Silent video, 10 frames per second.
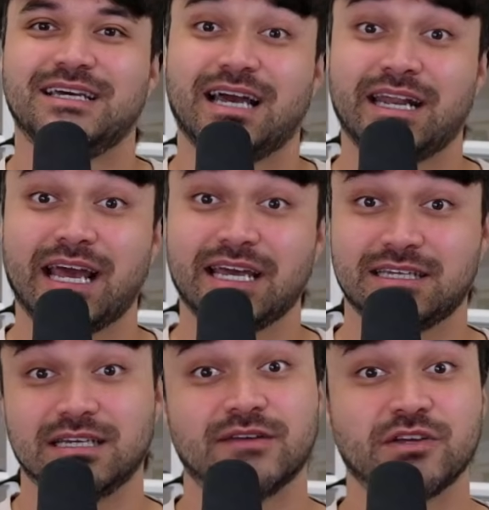And
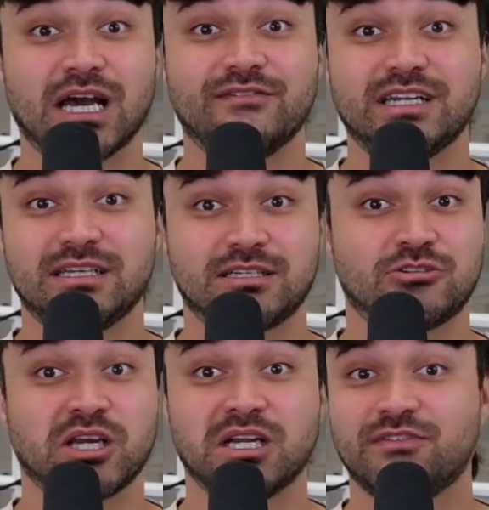hey, if you have any
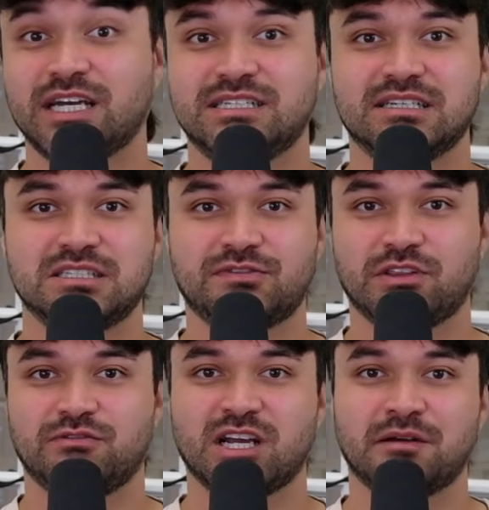creative ideas for
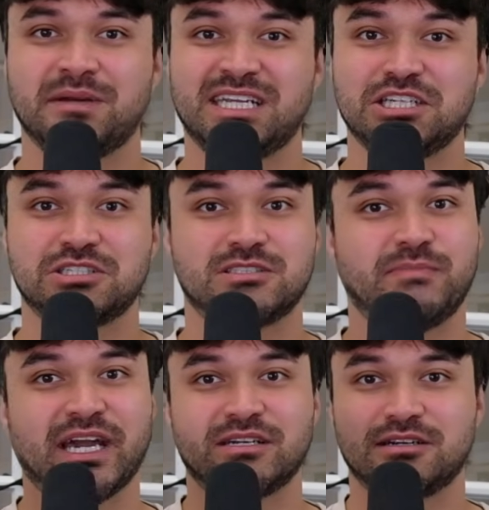the recommendations
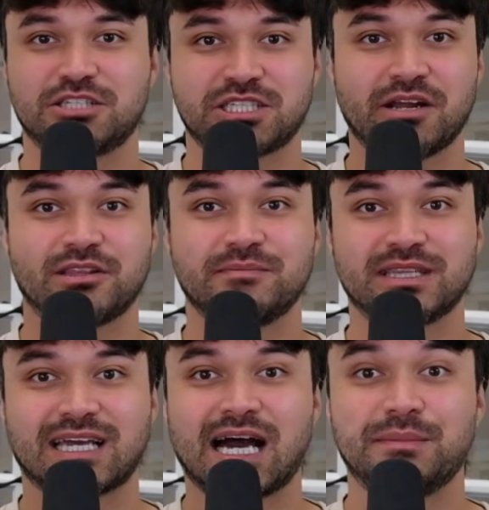banner, share them in
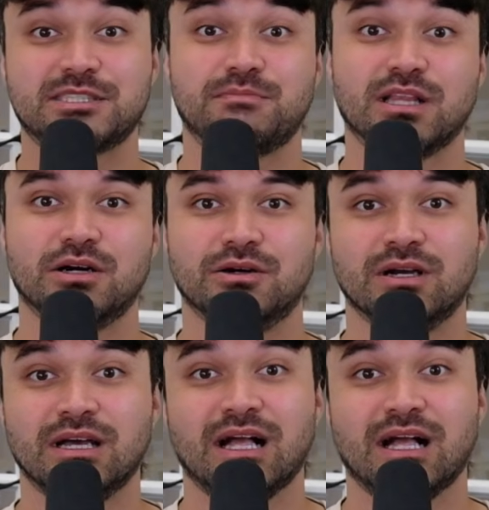the comments below.